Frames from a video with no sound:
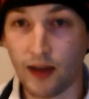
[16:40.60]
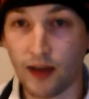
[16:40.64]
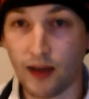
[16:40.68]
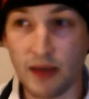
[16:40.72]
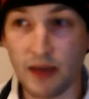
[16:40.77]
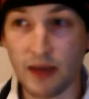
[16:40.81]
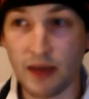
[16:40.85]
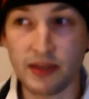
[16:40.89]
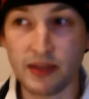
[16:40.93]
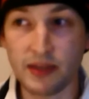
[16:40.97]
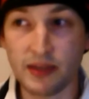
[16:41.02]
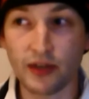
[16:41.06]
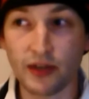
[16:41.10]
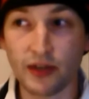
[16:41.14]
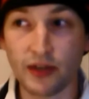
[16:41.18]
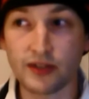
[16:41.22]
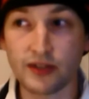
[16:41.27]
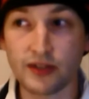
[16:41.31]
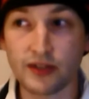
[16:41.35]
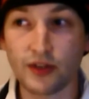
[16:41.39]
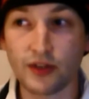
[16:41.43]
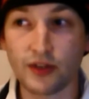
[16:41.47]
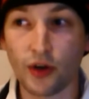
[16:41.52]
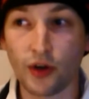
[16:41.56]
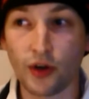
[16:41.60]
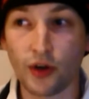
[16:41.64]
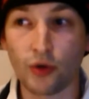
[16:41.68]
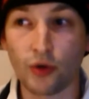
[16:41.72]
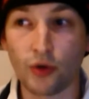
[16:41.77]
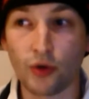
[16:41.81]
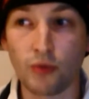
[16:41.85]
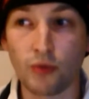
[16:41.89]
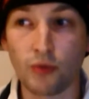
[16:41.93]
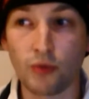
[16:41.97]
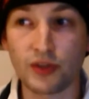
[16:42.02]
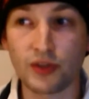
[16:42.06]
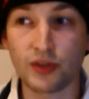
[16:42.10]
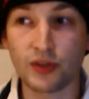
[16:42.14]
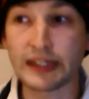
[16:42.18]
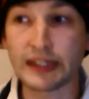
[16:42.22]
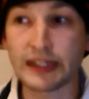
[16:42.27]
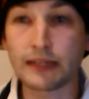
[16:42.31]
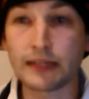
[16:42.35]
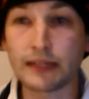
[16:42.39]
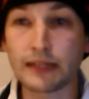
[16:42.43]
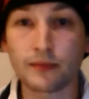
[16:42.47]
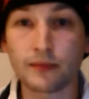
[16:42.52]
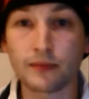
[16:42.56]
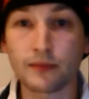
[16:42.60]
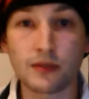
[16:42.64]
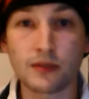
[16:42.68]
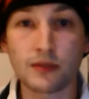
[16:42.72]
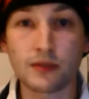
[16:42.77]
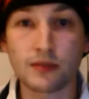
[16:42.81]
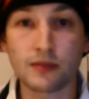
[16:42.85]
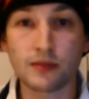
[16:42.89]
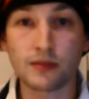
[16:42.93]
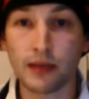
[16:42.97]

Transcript: Maybe there is no mausoleums.